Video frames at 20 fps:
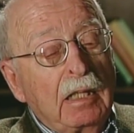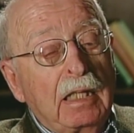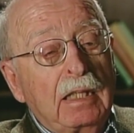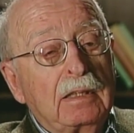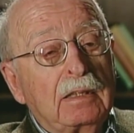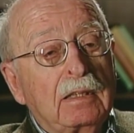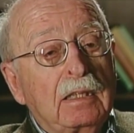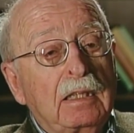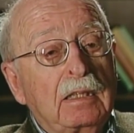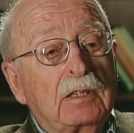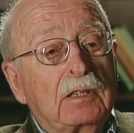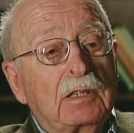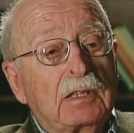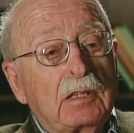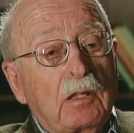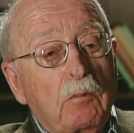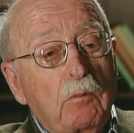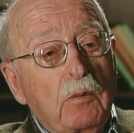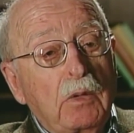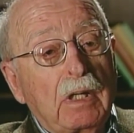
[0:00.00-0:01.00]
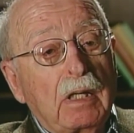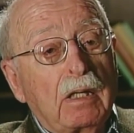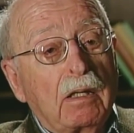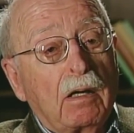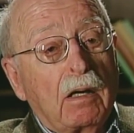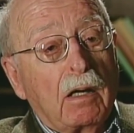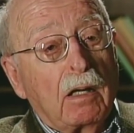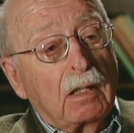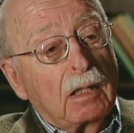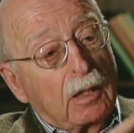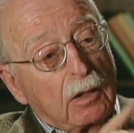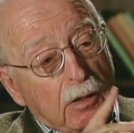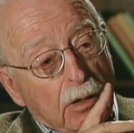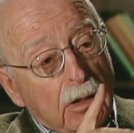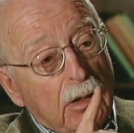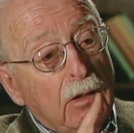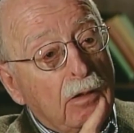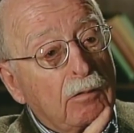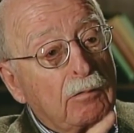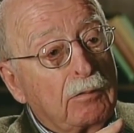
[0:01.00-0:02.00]
is, is somewhere on a
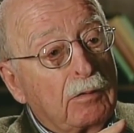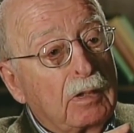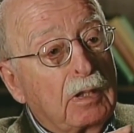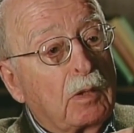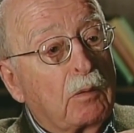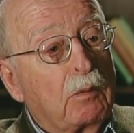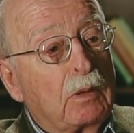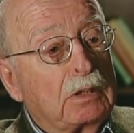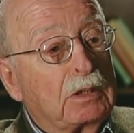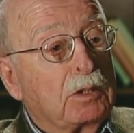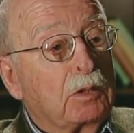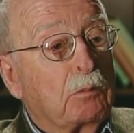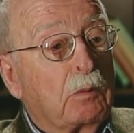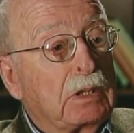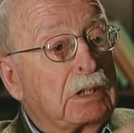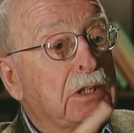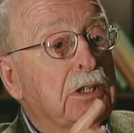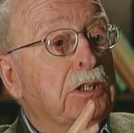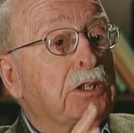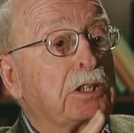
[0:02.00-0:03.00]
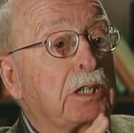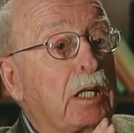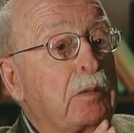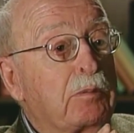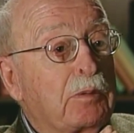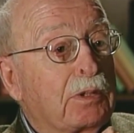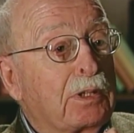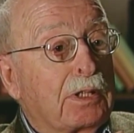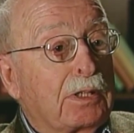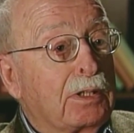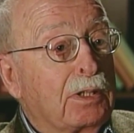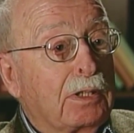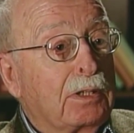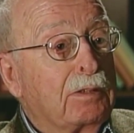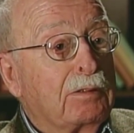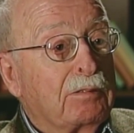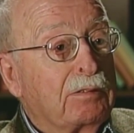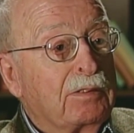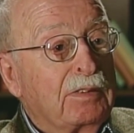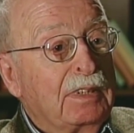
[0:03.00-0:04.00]
curve. And the question, what's the shape of the
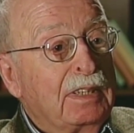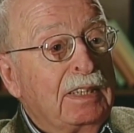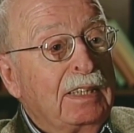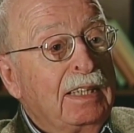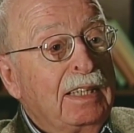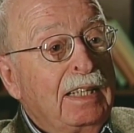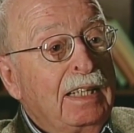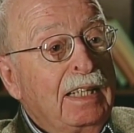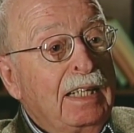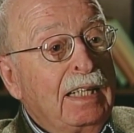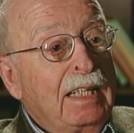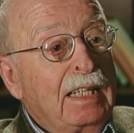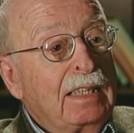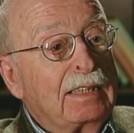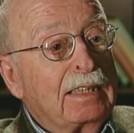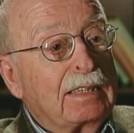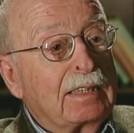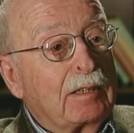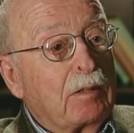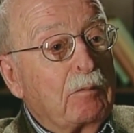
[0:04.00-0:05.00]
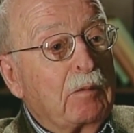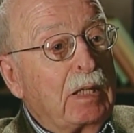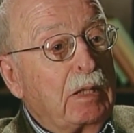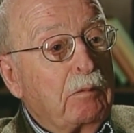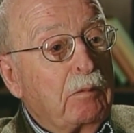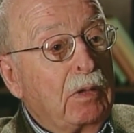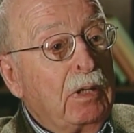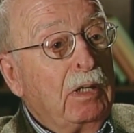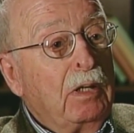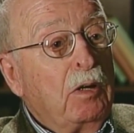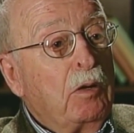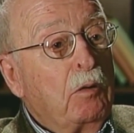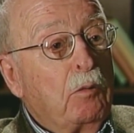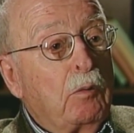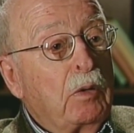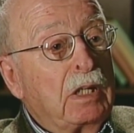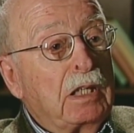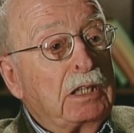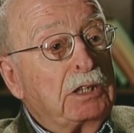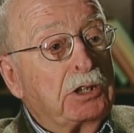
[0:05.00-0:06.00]
curve? Right, is it something
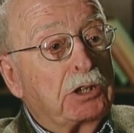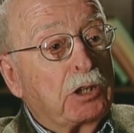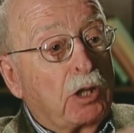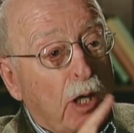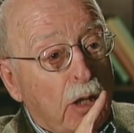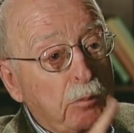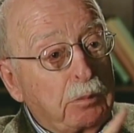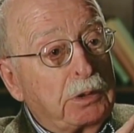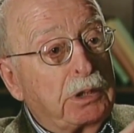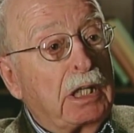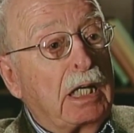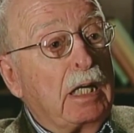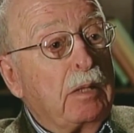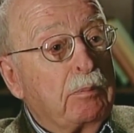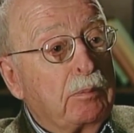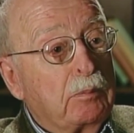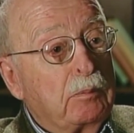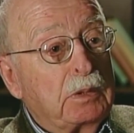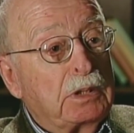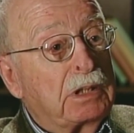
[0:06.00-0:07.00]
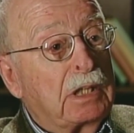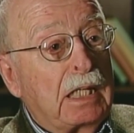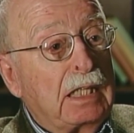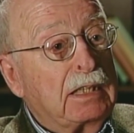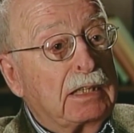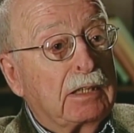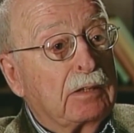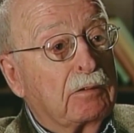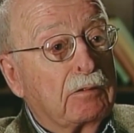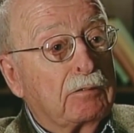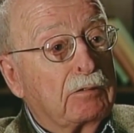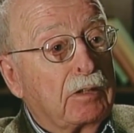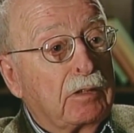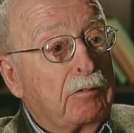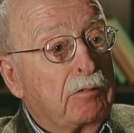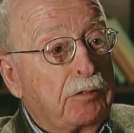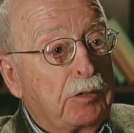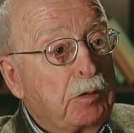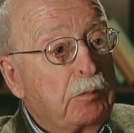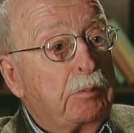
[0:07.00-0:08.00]
with a sharp shape, in which case there are
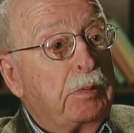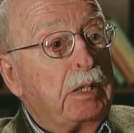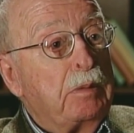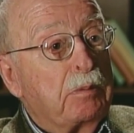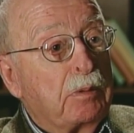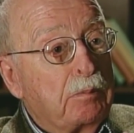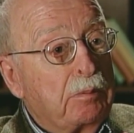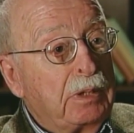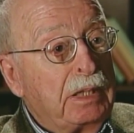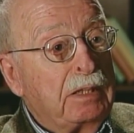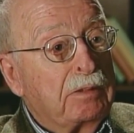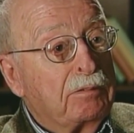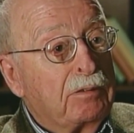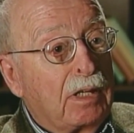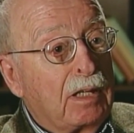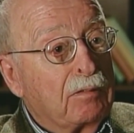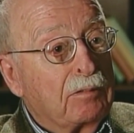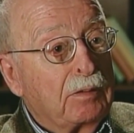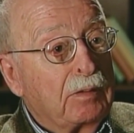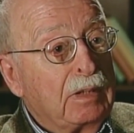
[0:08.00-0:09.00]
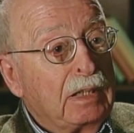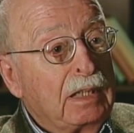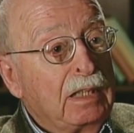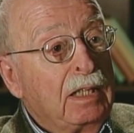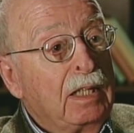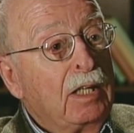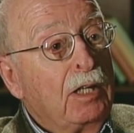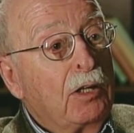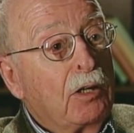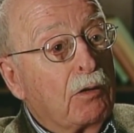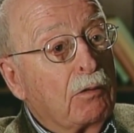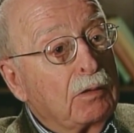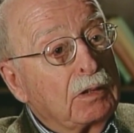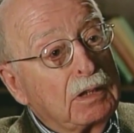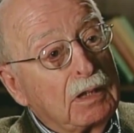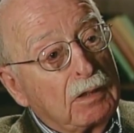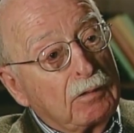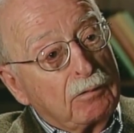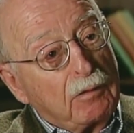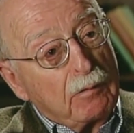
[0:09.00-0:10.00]
very few people being involved in it? Or is it a